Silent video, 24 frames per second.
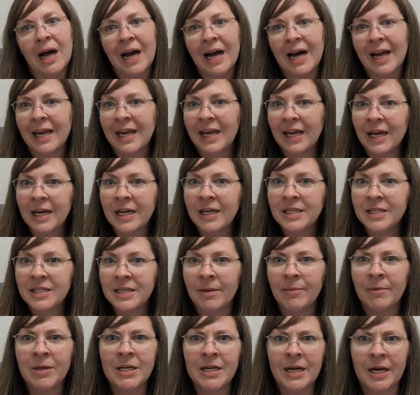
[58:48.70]
I get
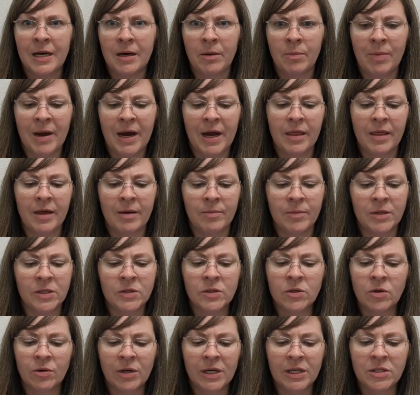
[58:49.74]
intimidated by them, and
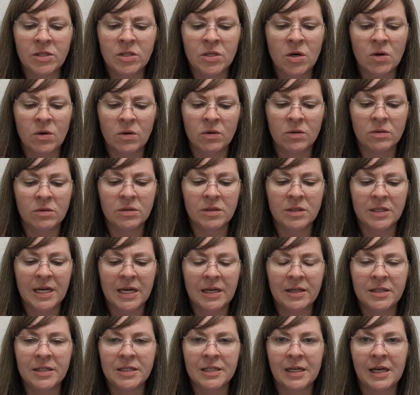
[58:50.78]
so I don't
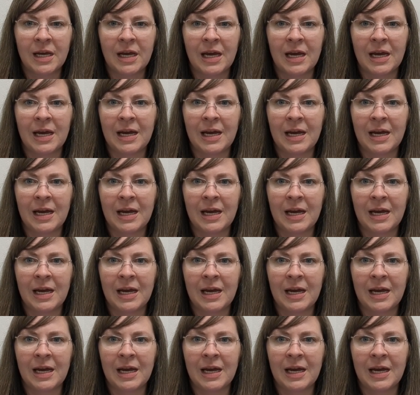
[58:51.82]
tend to